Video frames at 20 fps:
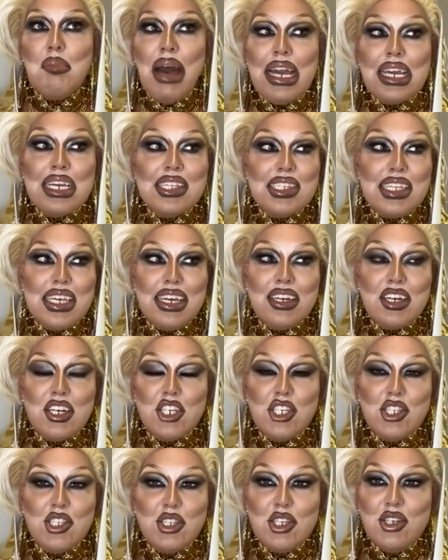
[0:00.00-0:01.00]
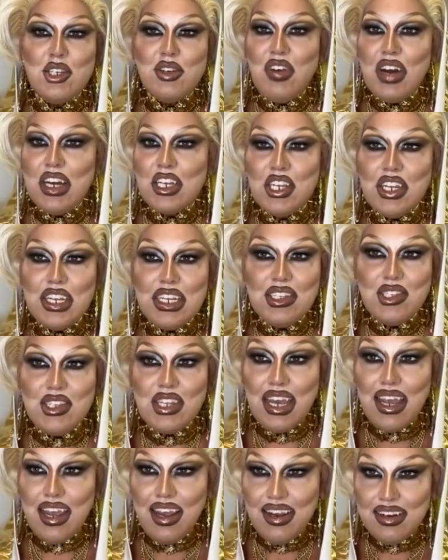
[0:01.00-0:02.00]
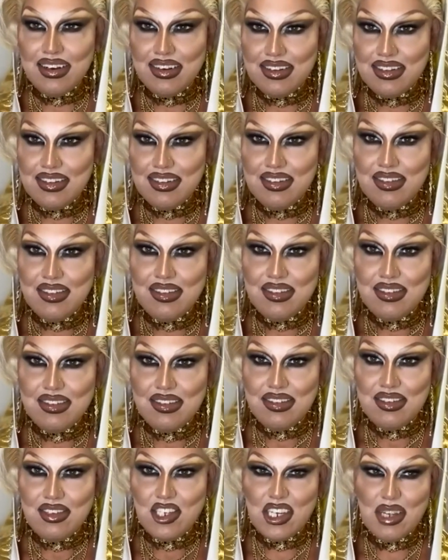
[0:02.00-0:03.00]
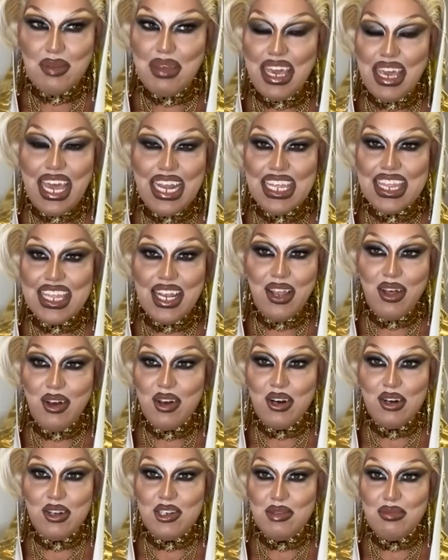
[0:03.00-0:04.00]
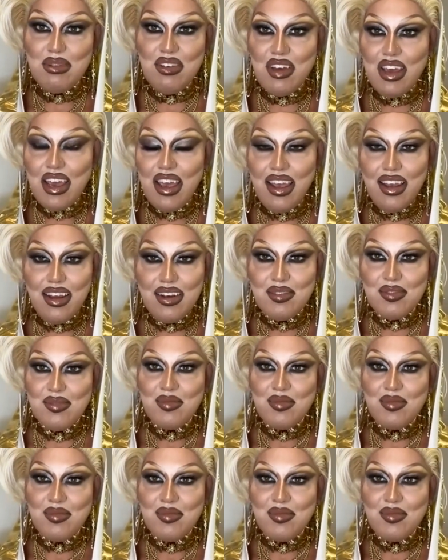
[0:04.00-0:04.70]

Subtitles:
Banksy, because she's such a fashionista, she can make anything look good, to be fair.